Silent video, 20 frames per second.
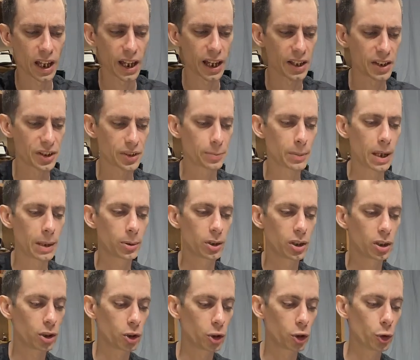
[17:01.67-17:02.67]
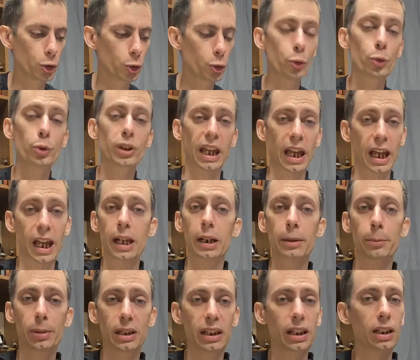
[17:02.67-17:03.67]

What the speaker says: as maybe you can